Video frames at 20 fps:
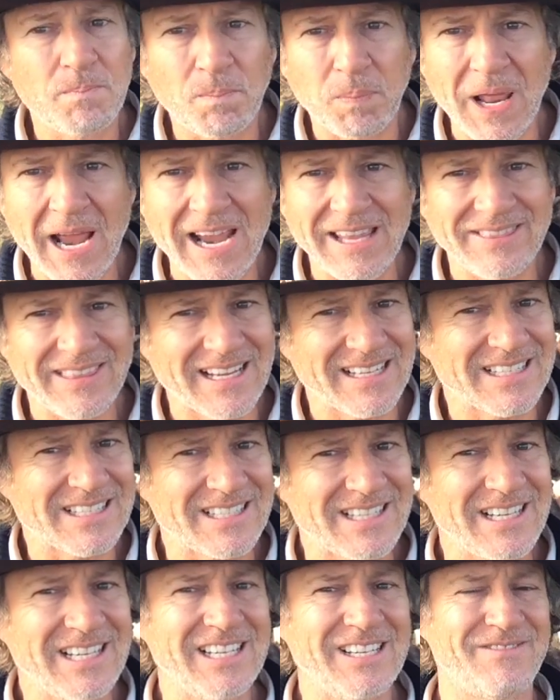plant that
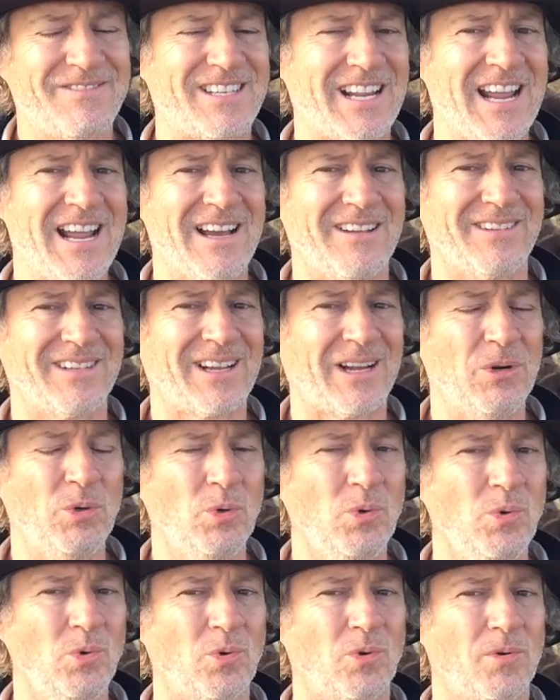seed of doubt to go,
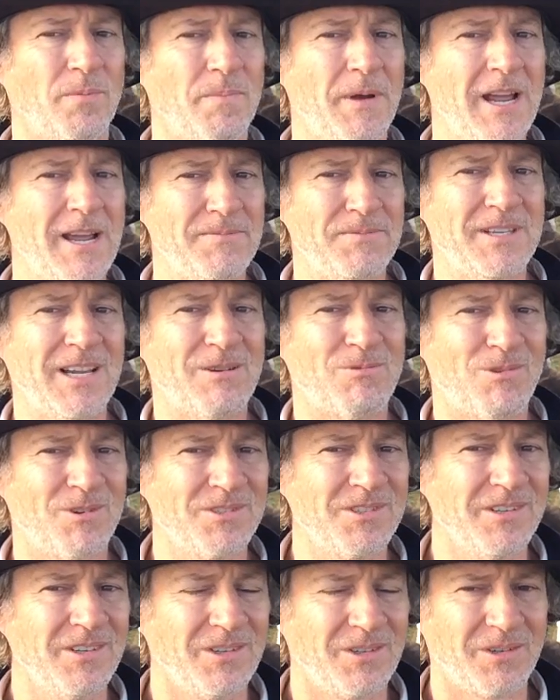ooh, perhaps that
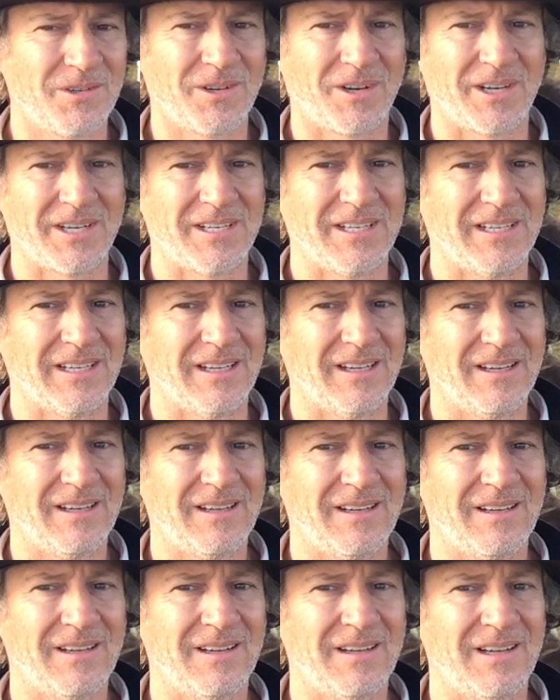wasn't a good idea.
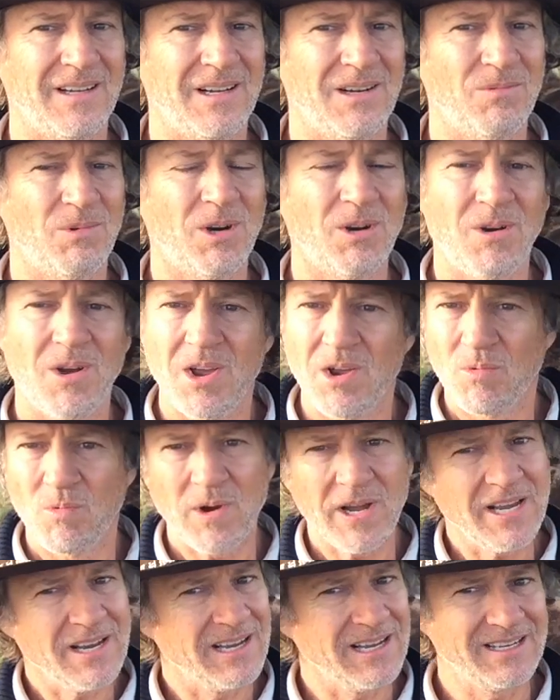Well,
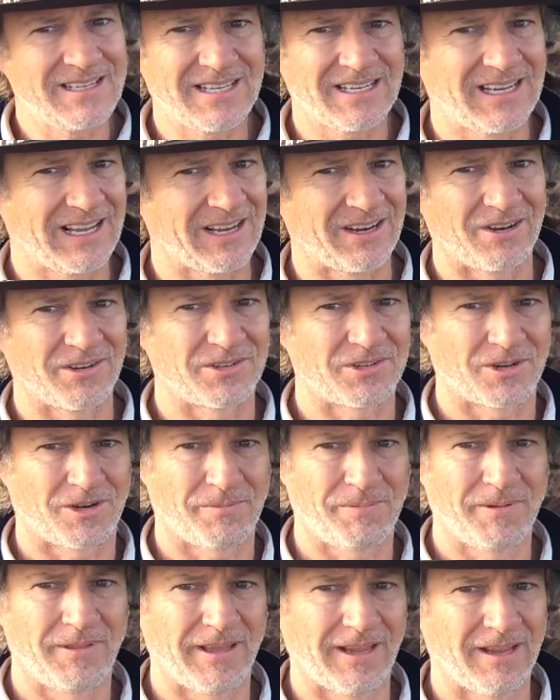we need to get on
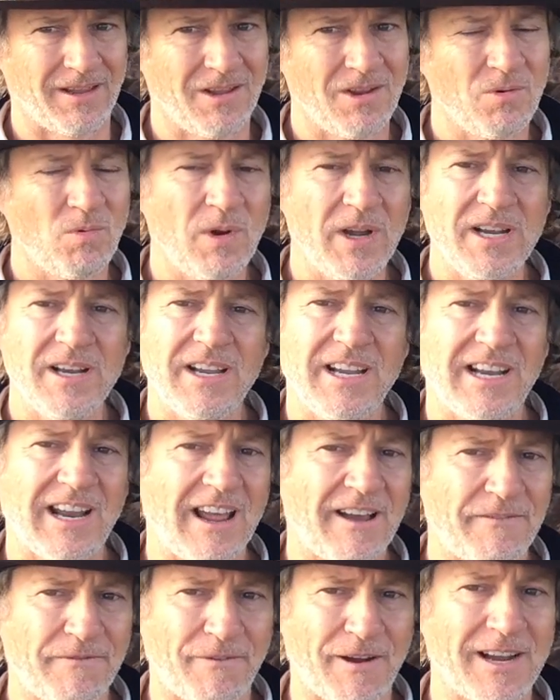top of that. We need
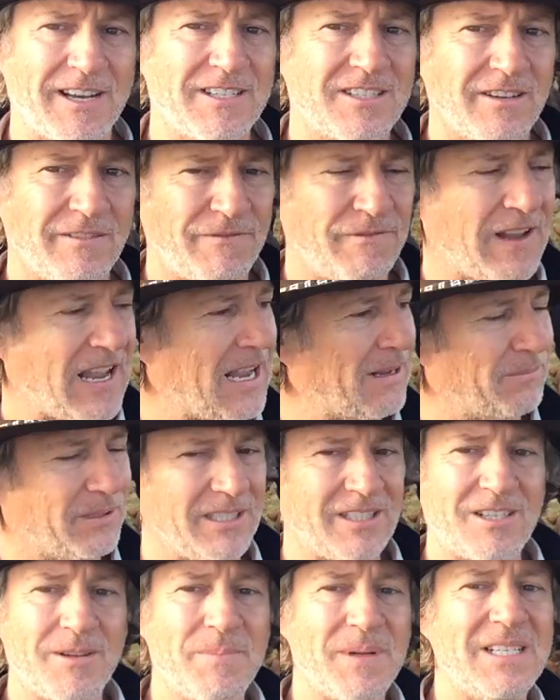our friends and family
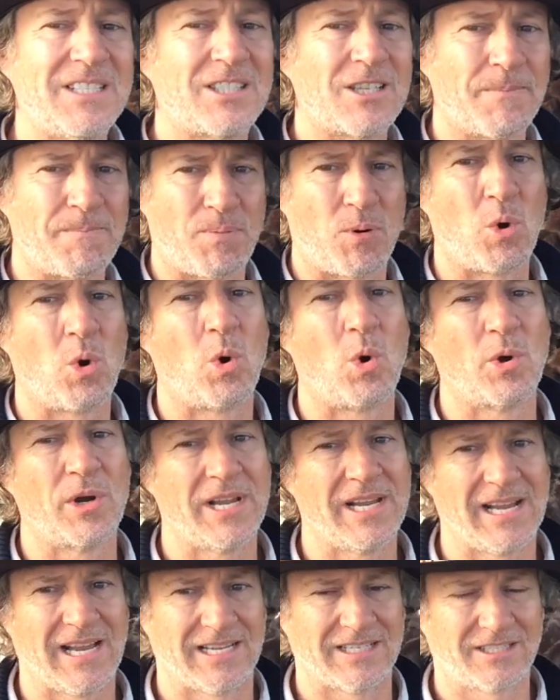to be
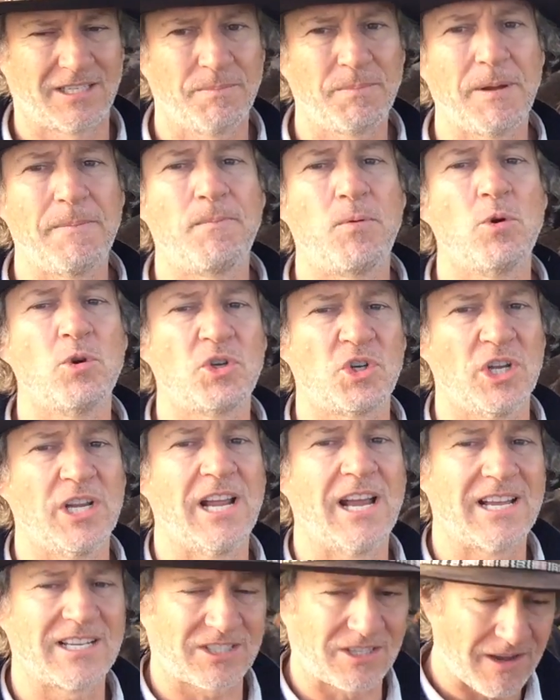supporting us, to be pushing
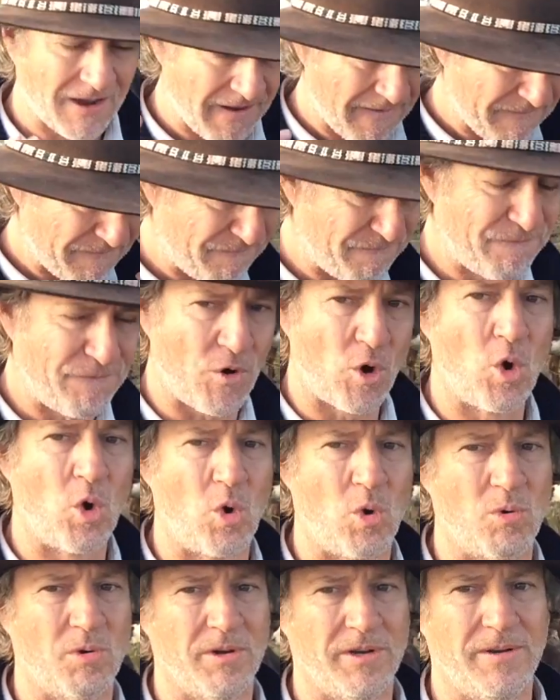us
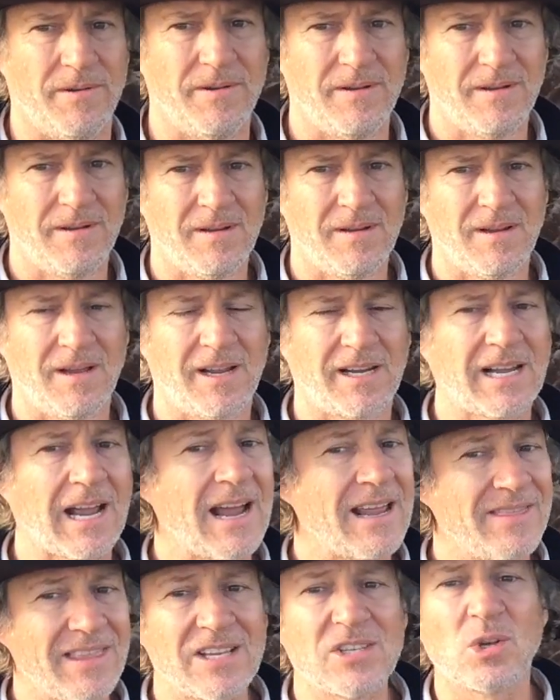forward.
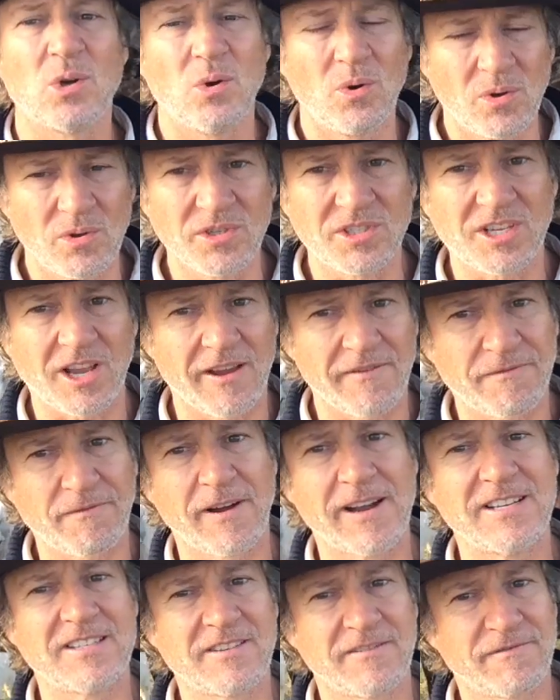Okay, and there's also
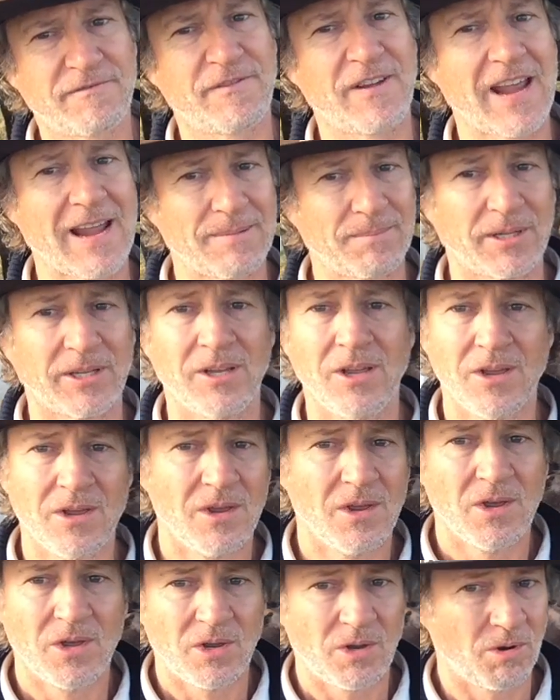friends and family
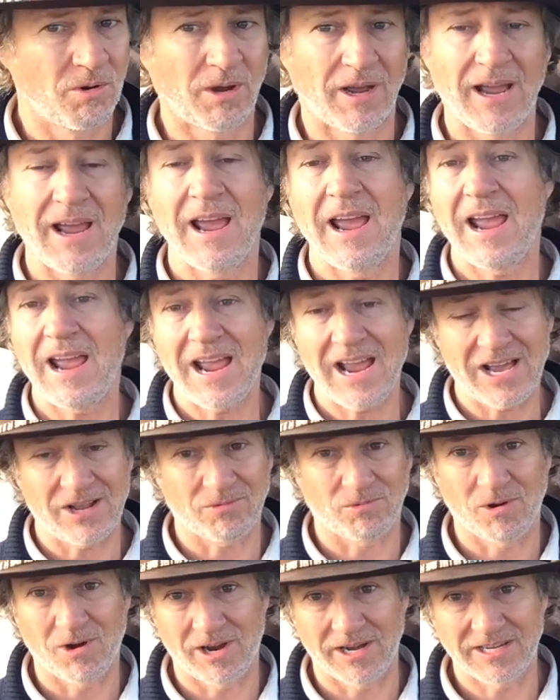who are
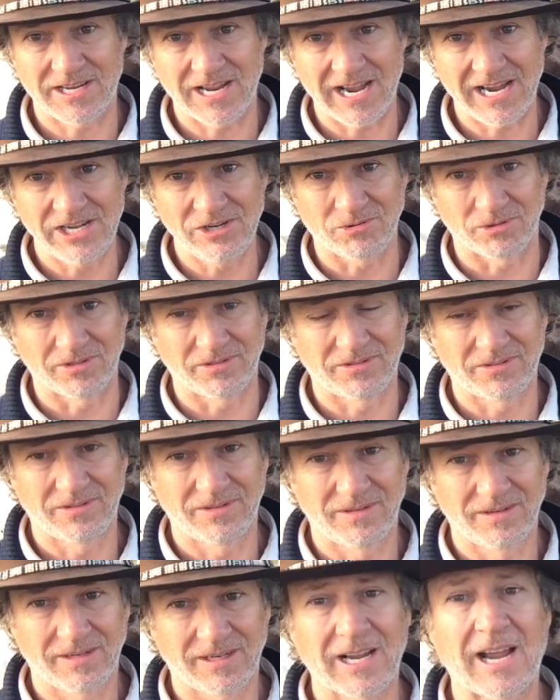outright dangerous.
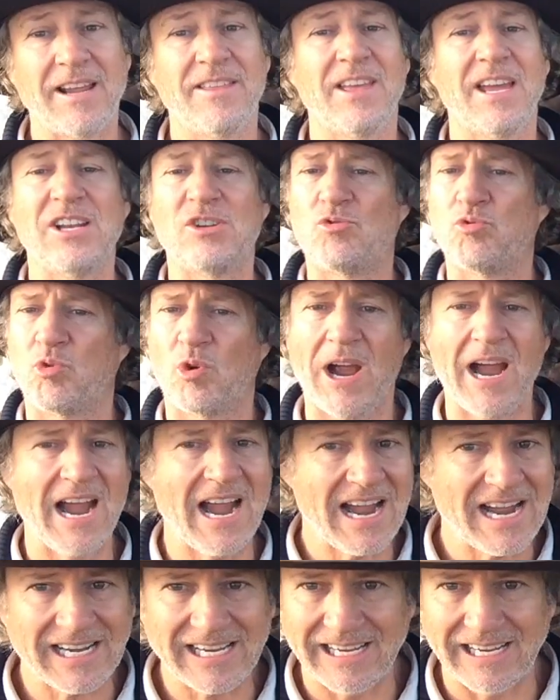Okay, they're
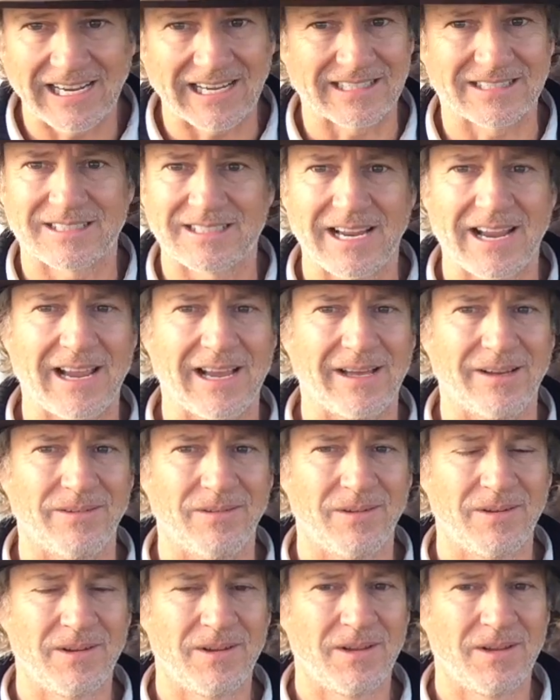dragging us down.